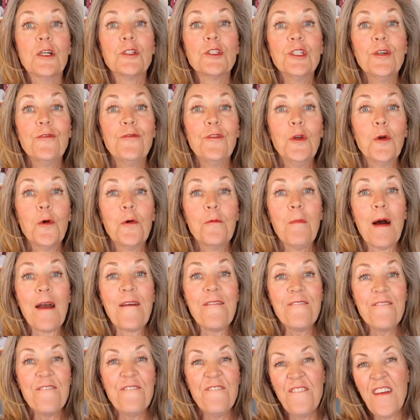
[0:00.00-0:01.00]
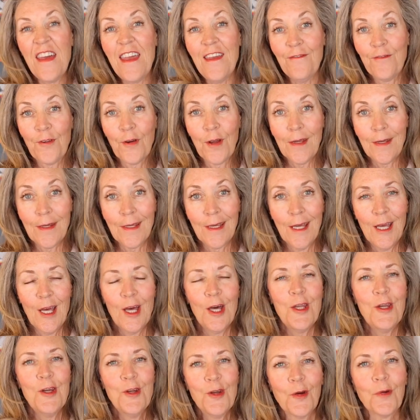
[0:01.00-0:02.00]
Here's a few of my favorite
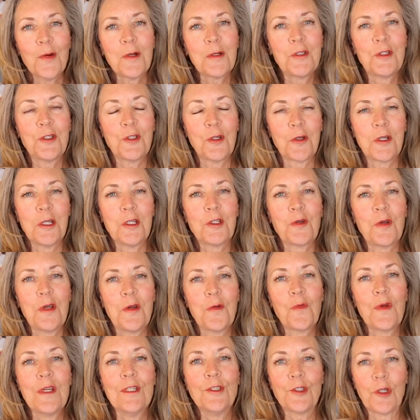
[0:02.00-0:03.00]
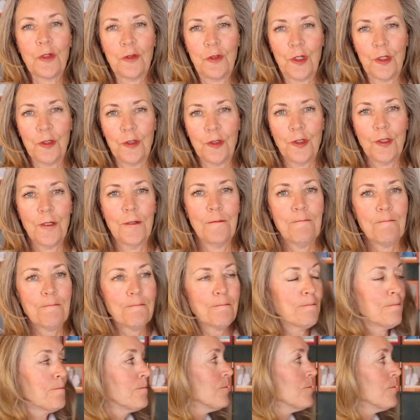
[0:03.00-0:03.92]
neurocircuitry researchers.